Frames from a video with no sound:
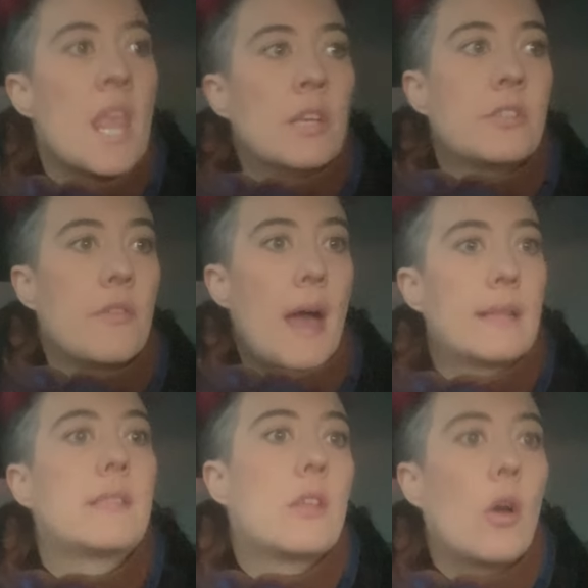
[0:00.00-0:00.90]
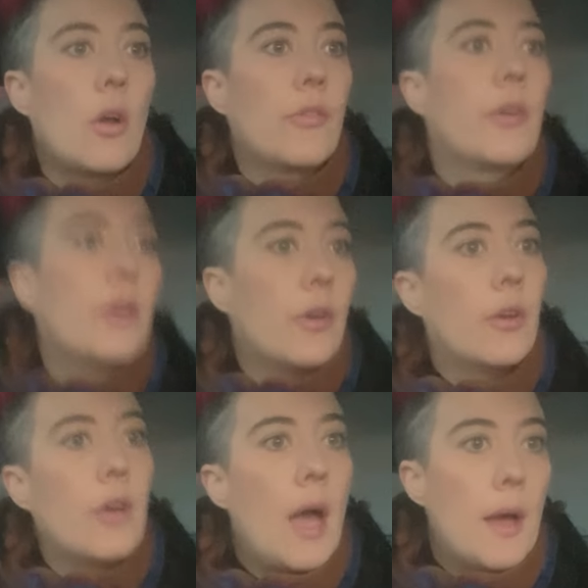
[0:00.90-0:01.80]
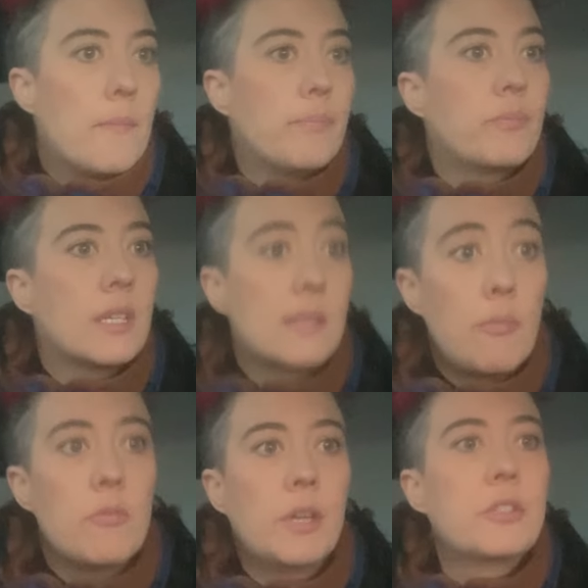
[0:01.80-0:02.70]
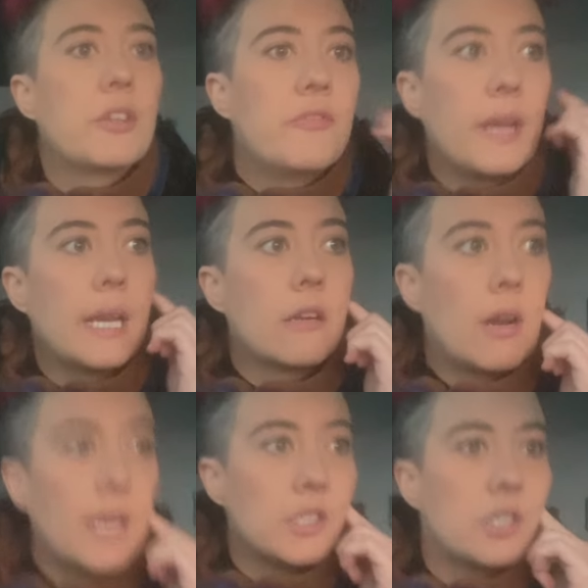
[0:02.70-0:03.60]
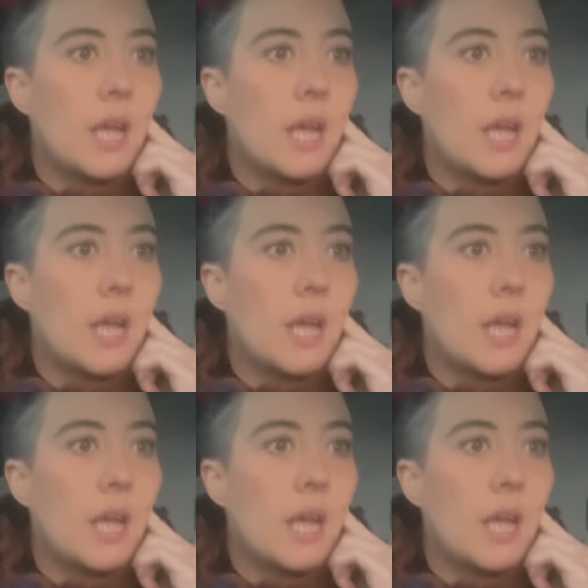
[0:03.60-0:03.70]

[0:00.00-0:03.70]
So that's the supplementary feeding range,